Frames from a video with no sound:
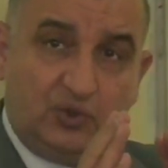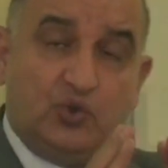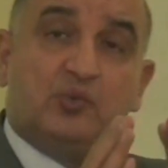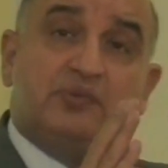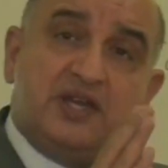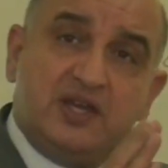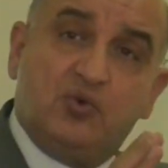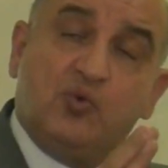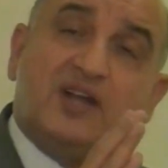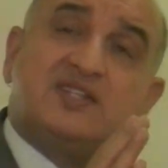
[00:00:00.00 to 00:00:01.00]
to be
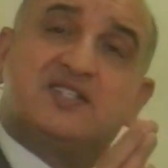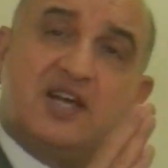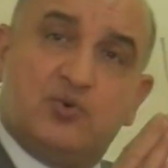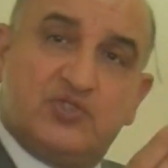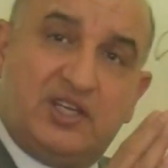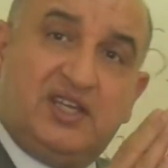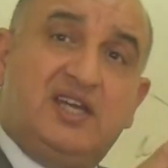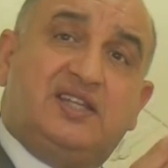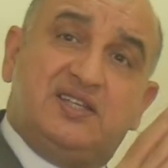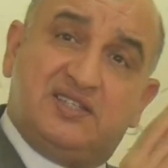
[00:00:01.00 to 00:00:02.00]

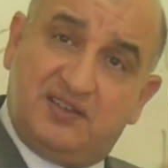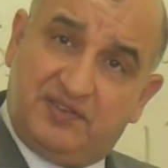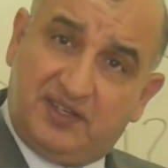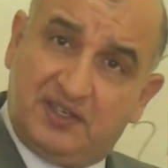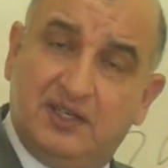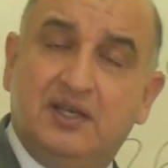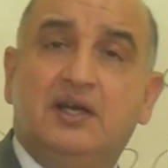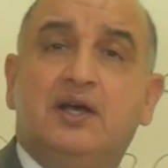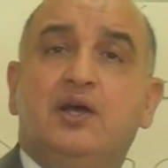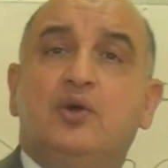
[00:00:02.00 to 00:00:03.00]
1,087,
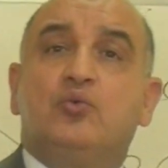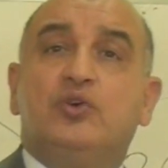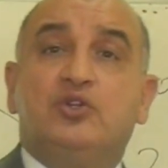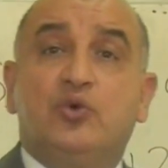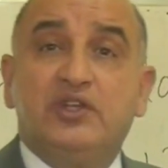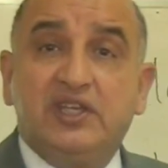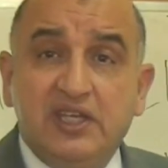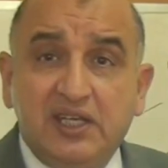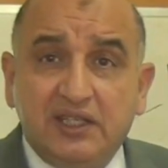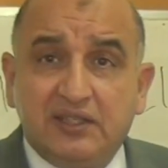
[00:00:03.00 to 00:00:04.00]
we don't
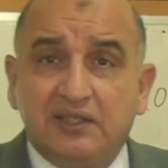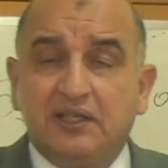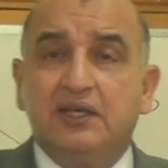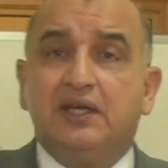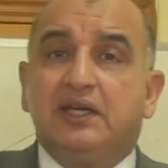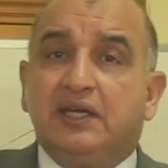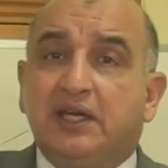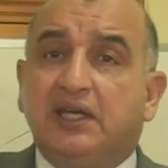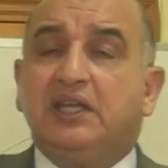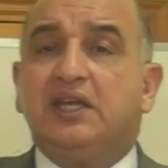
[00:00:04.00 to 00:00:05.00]
need
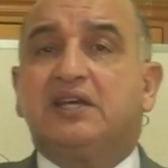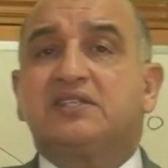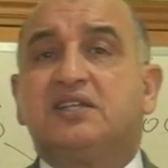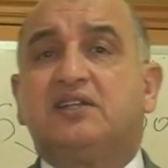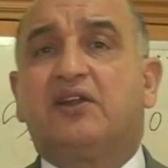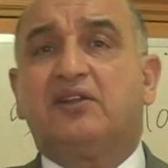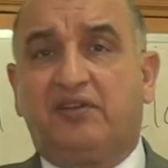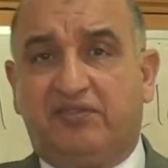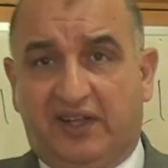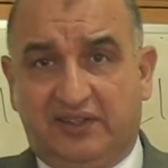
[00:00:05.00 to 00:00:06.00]
any external
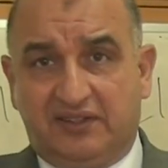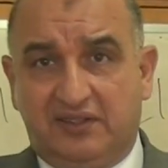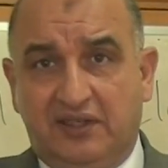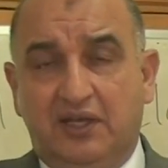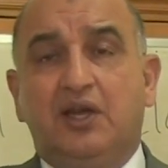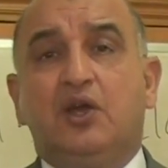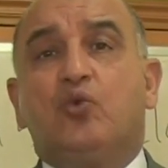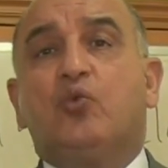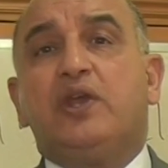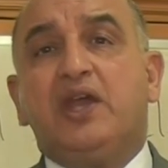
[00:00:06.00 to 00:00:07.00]
fund.
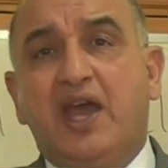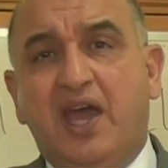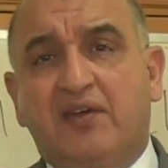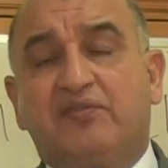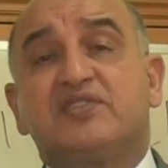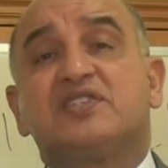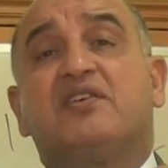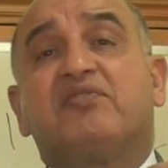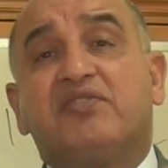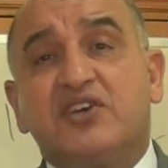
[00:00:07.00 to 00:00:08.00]
We have
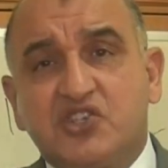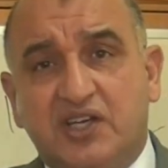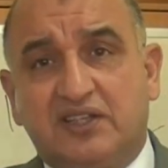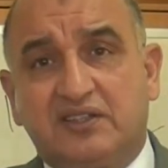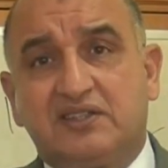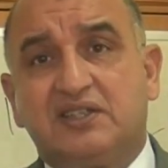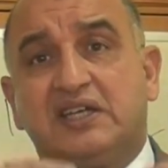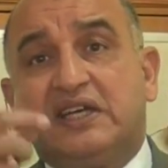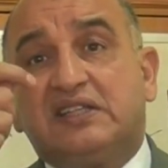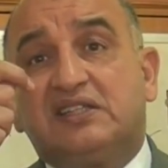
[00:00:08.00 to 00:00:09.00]
sufficient
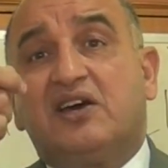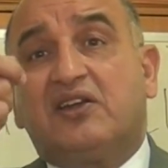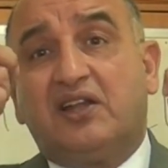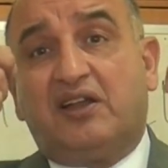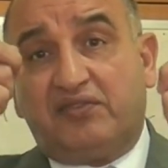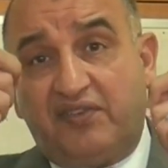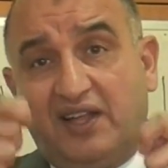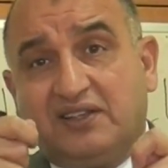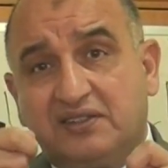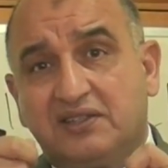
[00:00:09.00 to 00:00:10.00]
internal
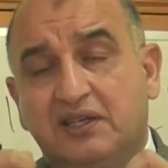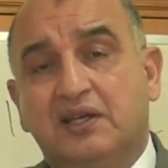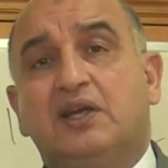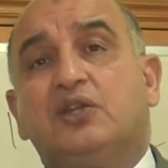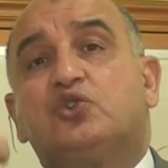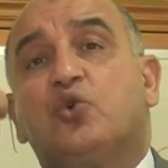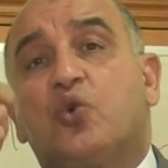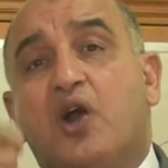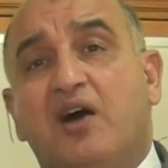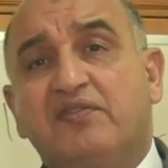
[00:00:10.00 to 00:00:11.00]
fund to
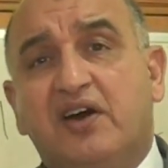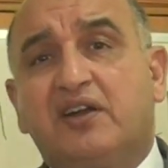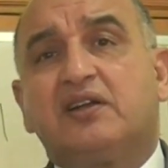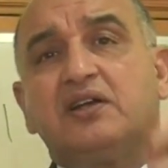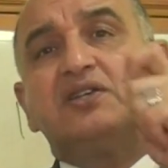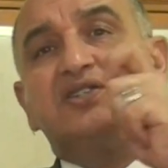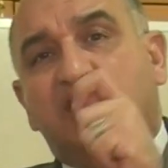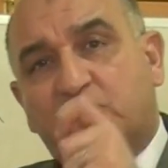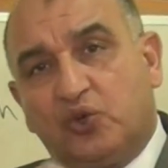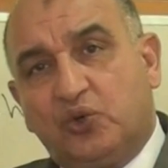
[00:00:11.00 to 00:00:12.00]
cover the
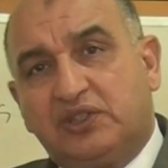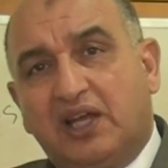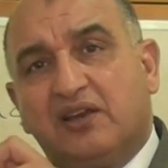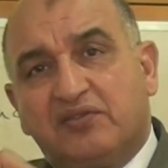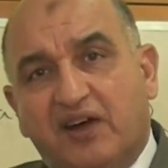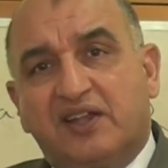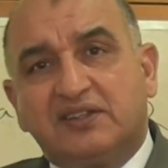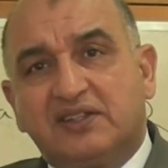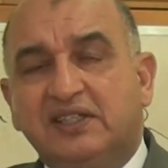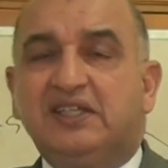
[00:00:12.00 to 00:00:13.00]
total
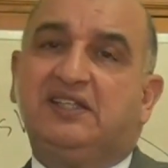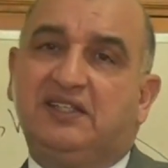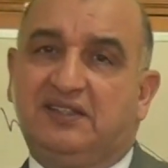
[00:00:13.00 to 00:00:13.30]
fund need.